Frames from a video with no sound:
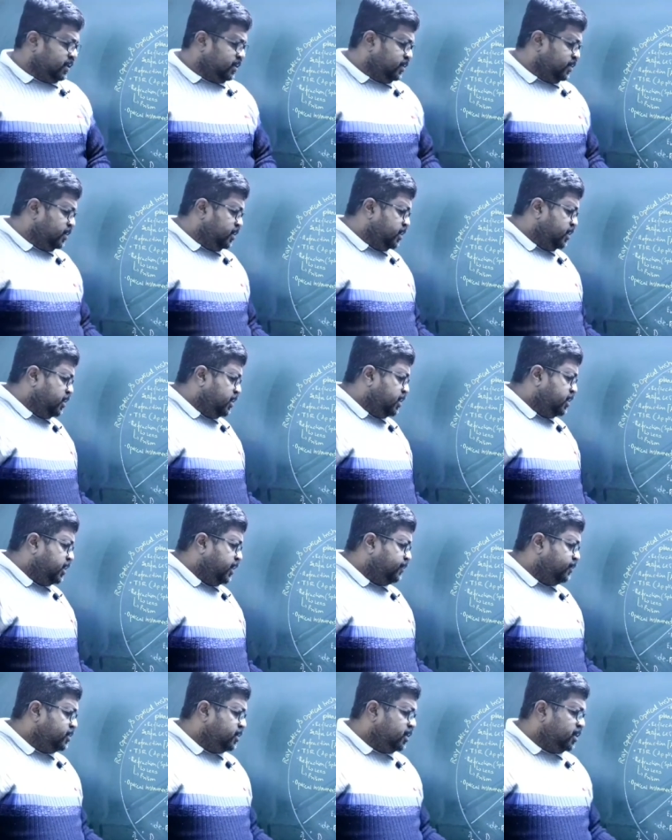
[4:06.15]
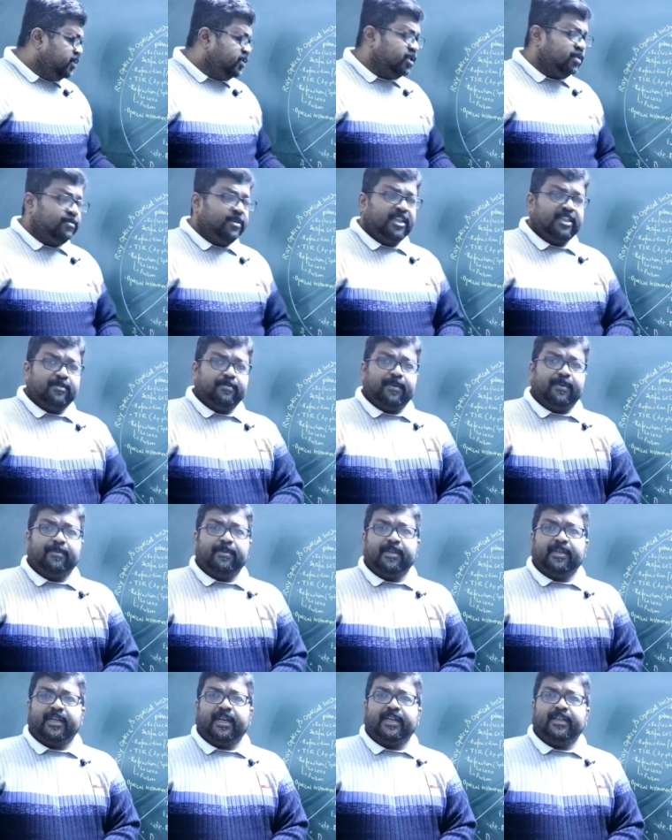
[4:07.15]
then Davisson and Germer
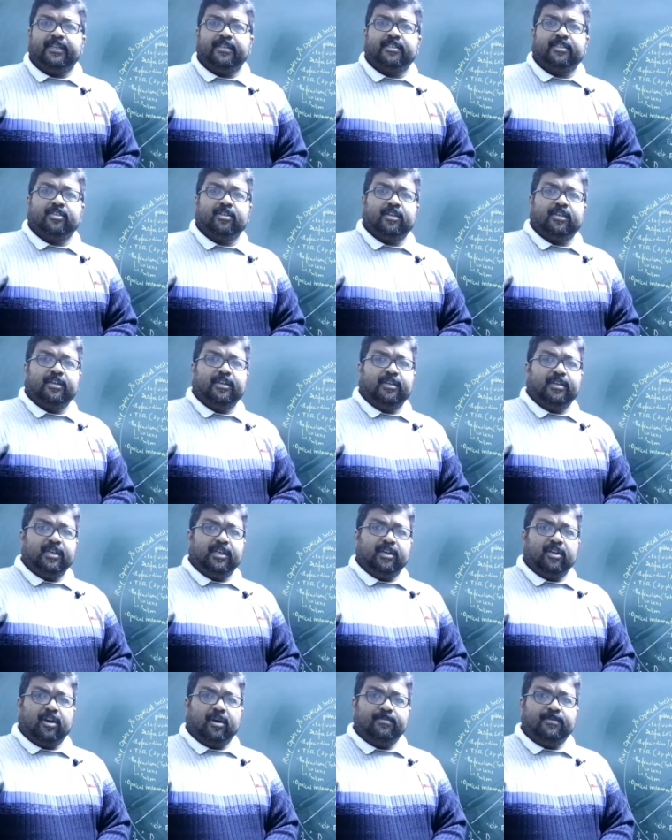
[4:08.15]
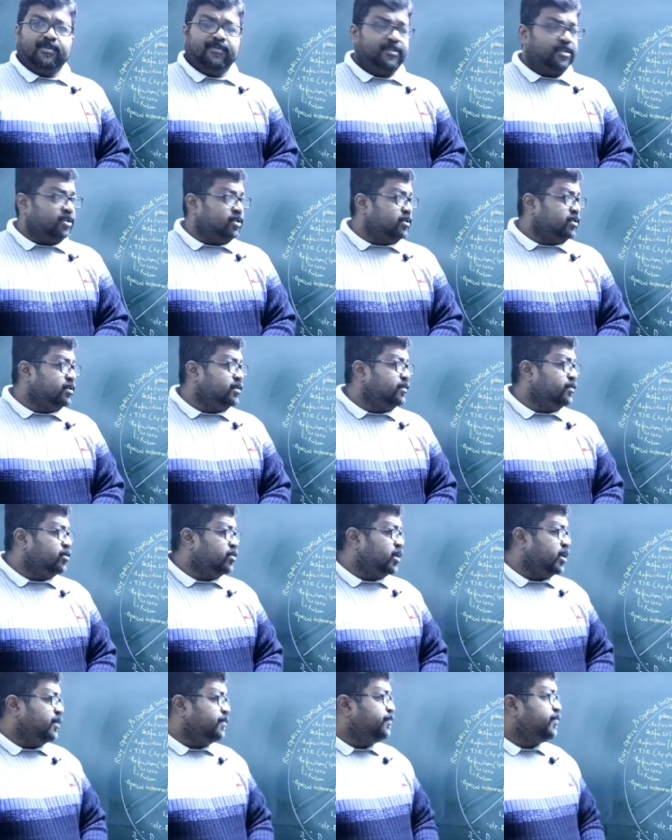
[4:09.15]
experiment and its critical
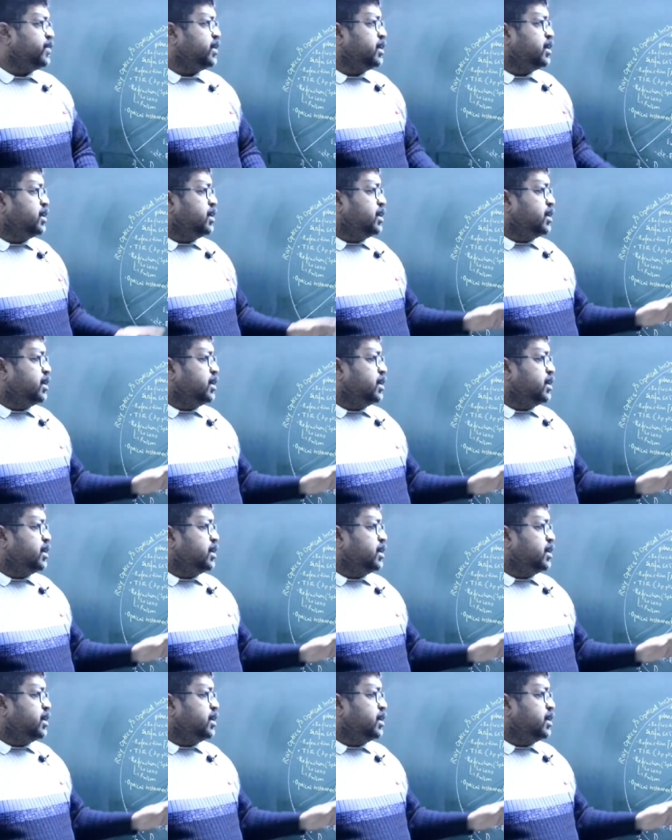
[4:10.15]
observations. Okay.